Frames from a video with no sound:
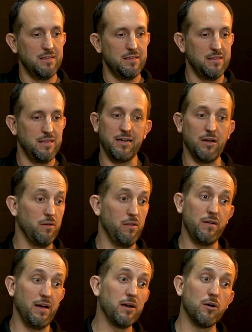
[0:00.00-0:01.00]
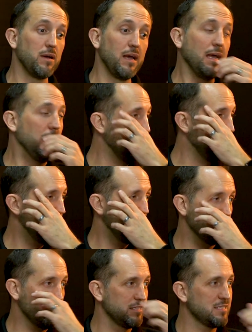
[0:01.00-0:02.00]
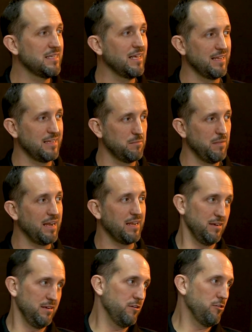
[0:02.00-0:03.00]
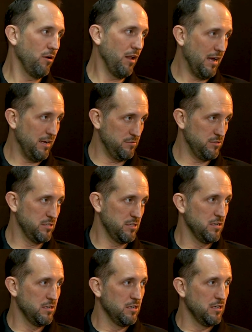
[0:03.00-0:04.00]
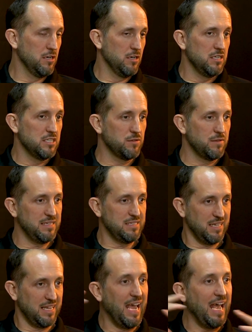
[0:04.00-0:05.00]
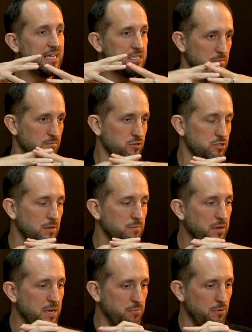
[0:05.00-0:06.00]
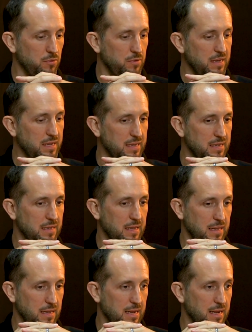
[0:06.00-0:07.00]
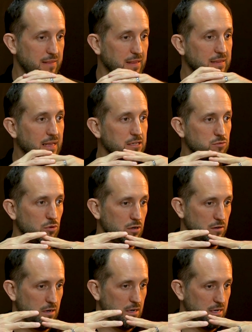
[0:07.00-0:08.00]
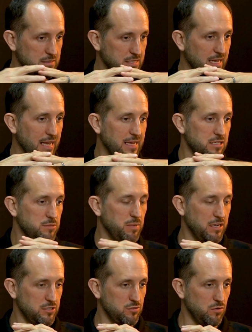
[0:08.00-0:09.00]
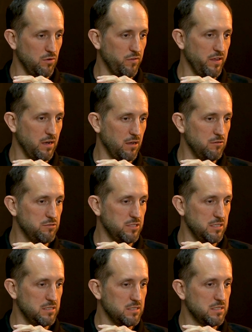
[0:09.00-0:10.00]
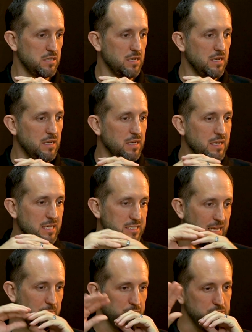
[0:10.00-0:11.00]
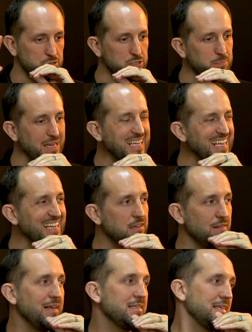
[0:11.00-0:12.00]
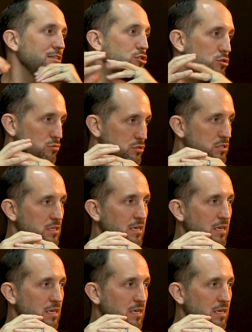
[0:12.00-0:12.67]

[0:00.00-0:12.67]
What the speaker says: They're not okay with us telling them how to conduct our lives. So that's the chasm for some people. And I think that's where us as pastoral theologians is able to speak into these issues